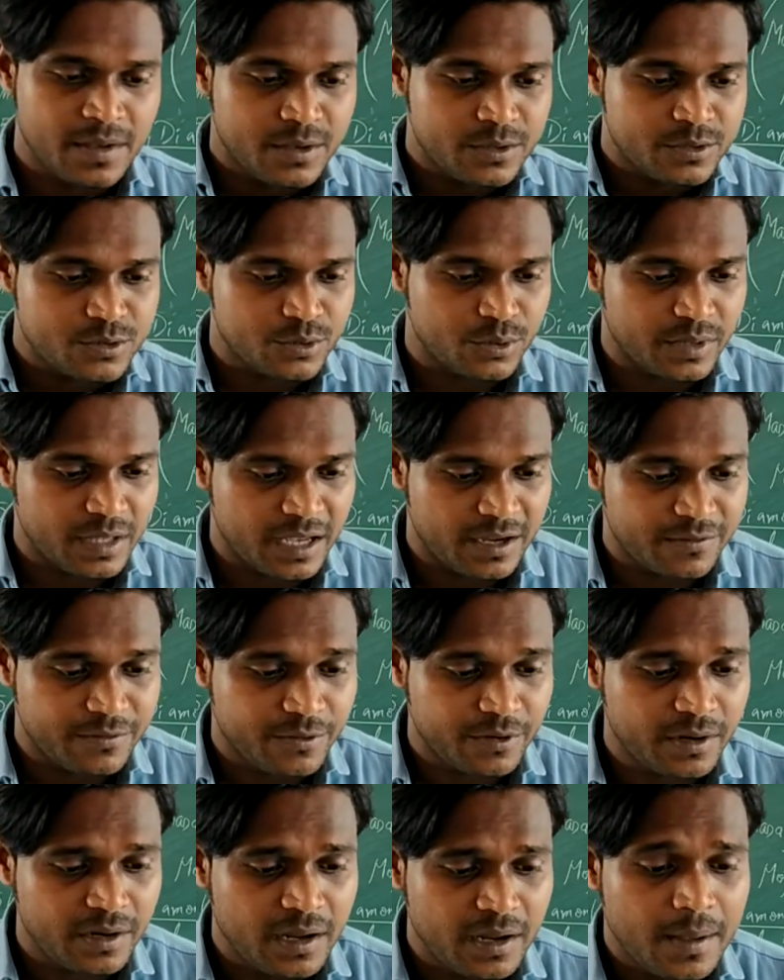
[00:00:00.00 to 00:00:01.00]
So
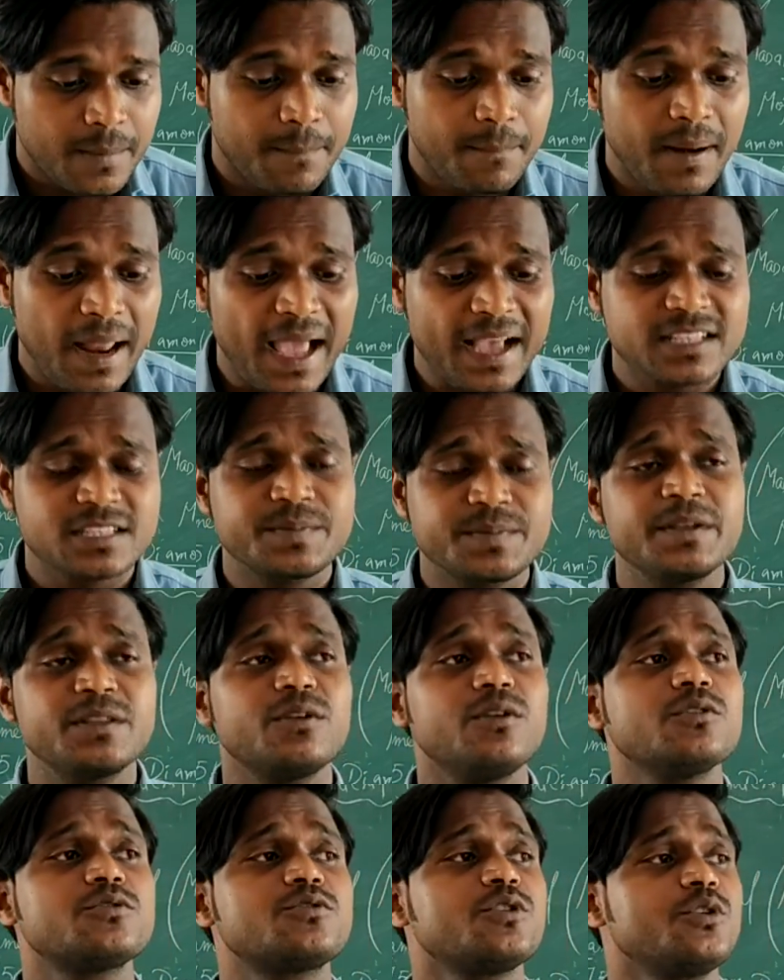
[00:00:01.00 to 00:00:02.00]
therefore blacksmith
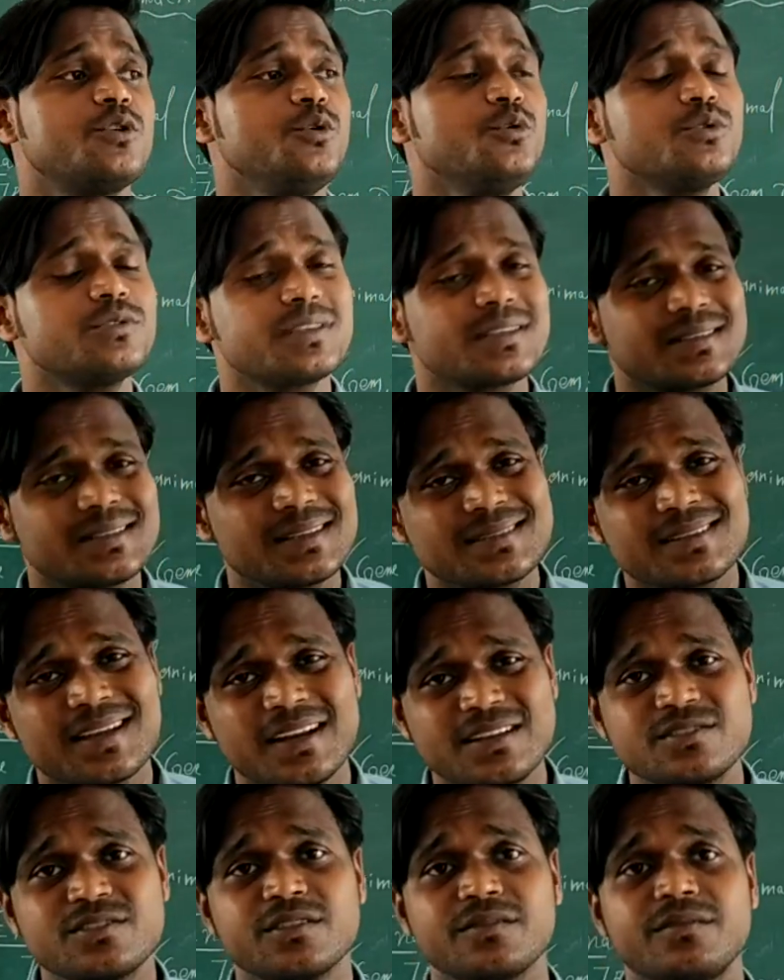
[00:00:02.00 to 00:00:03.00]
also uses this
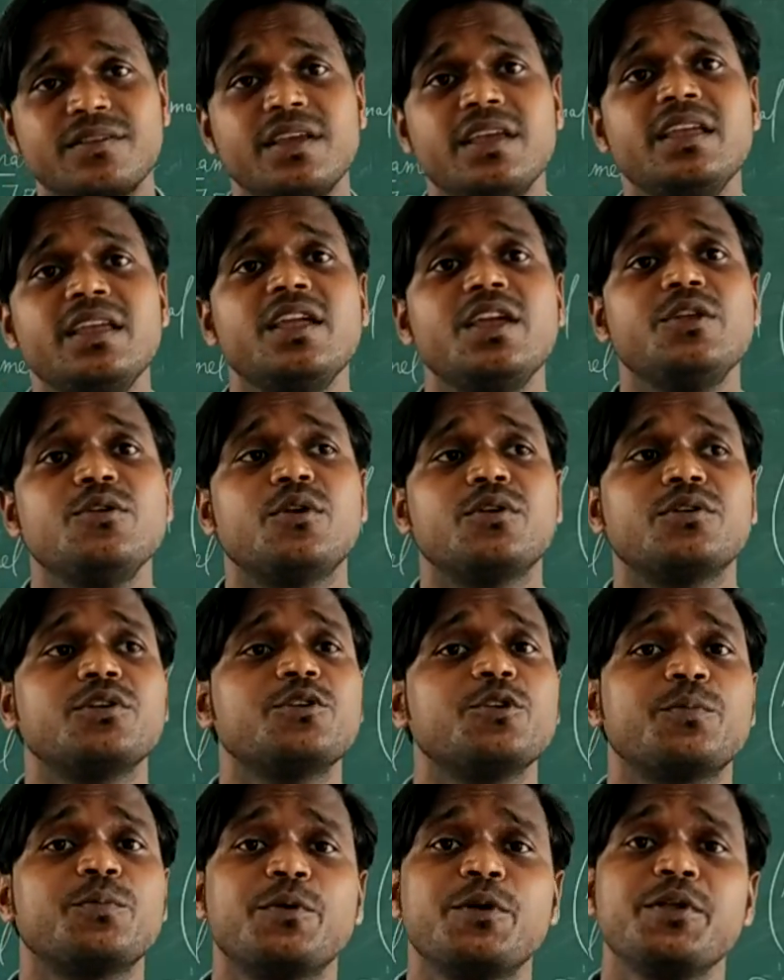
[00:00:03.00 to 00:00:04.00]
kinds of thing in order
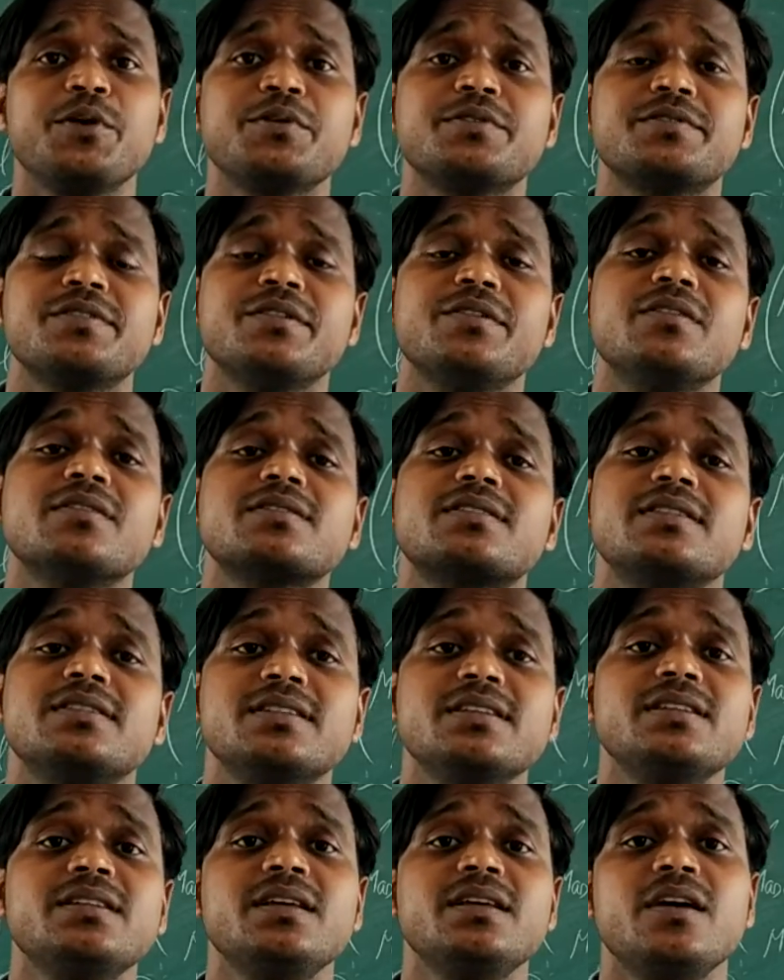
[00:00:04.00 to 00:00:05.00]
to produce the
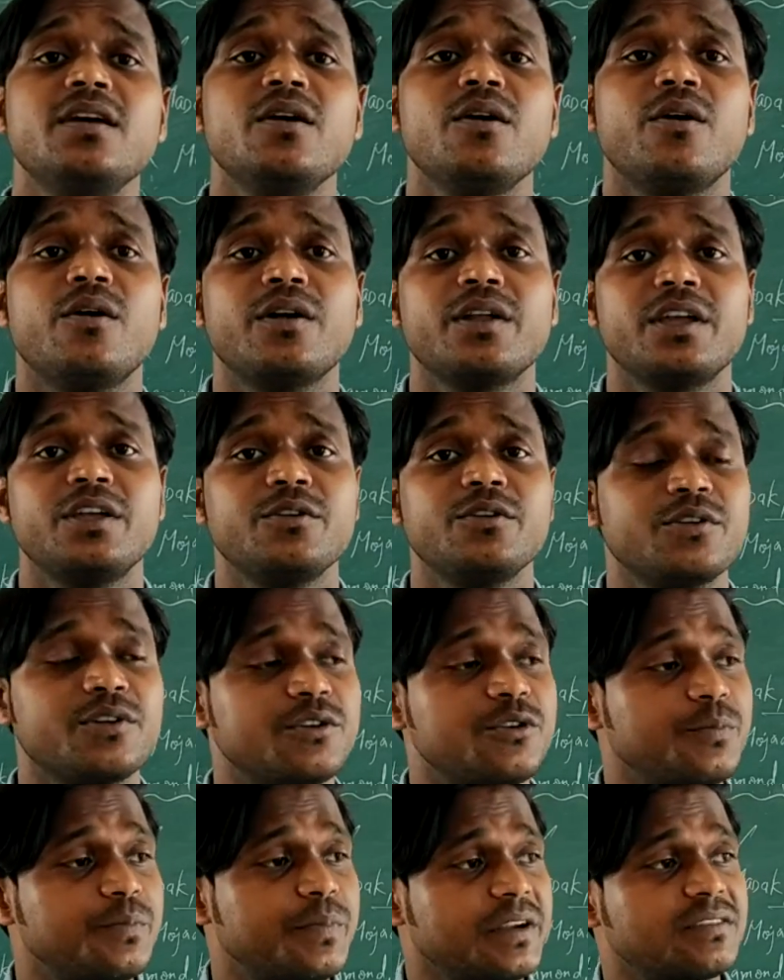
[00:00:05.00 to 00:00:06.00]
oxygen, or in order
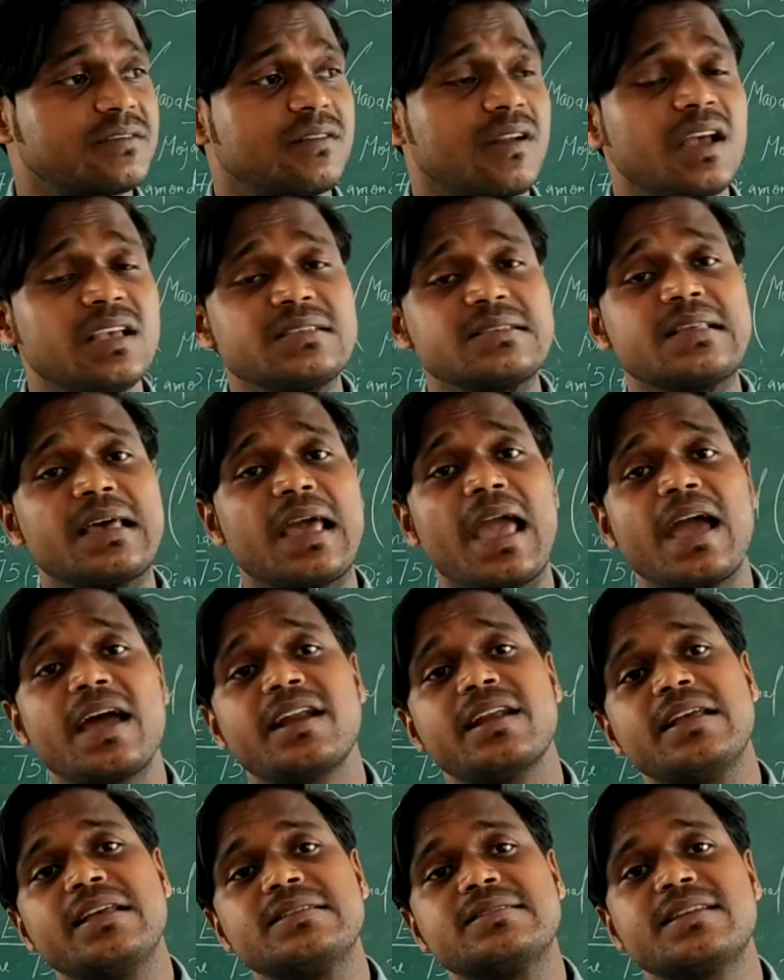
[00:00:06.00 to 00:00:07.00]
to pressurize the
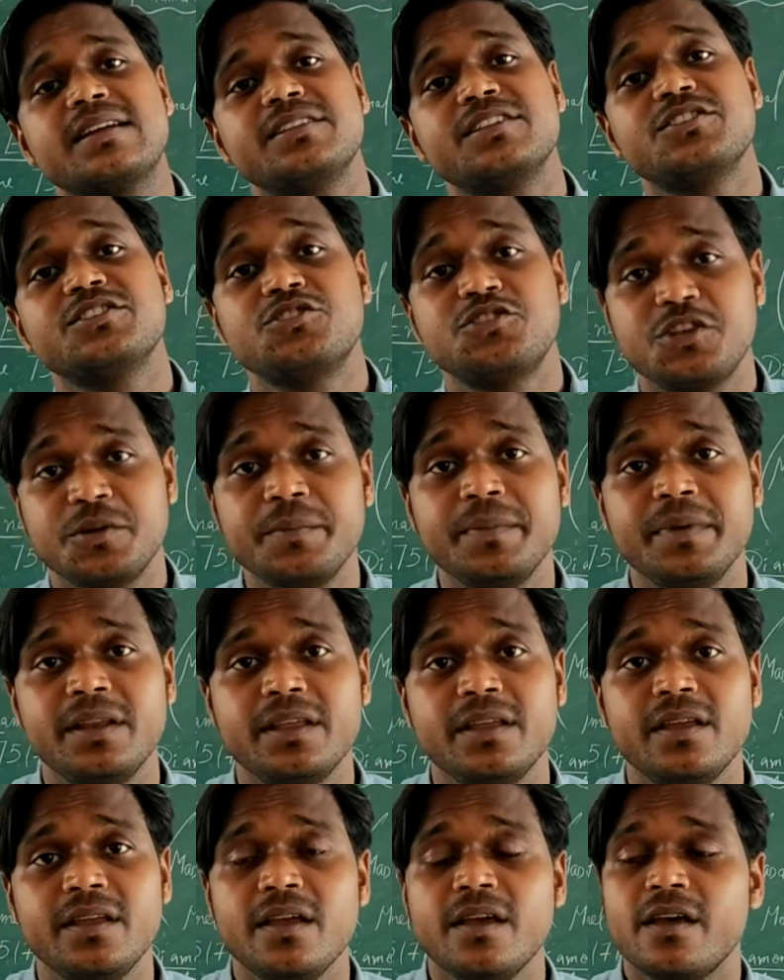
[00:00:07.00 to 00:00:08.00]
air inside the
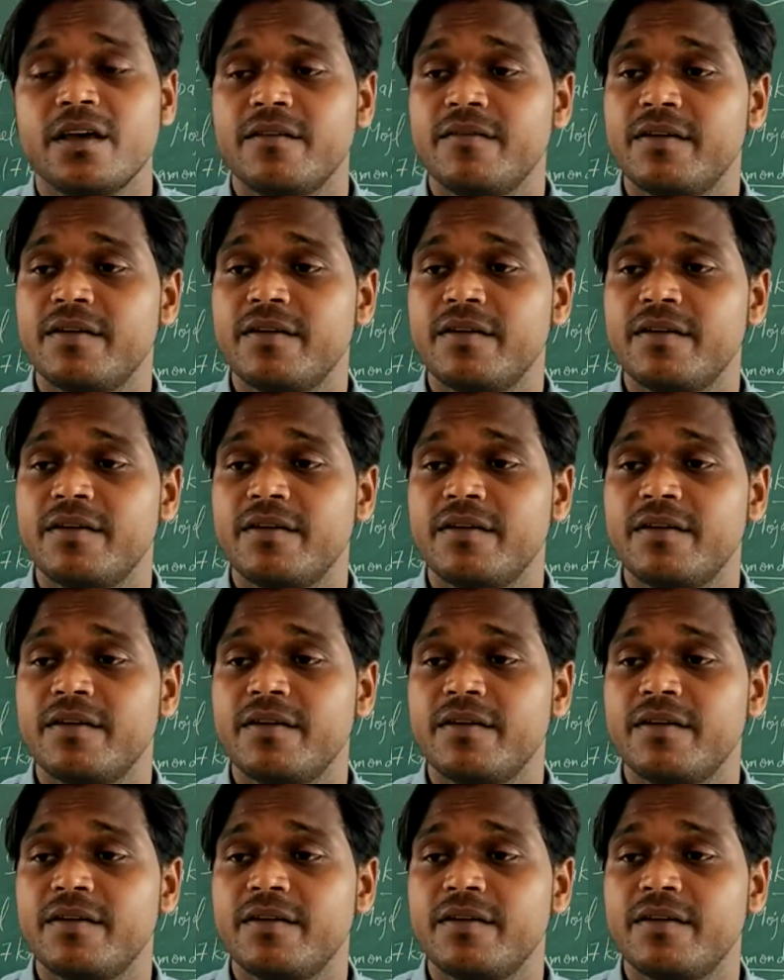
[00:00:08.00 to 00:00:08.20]
chimney,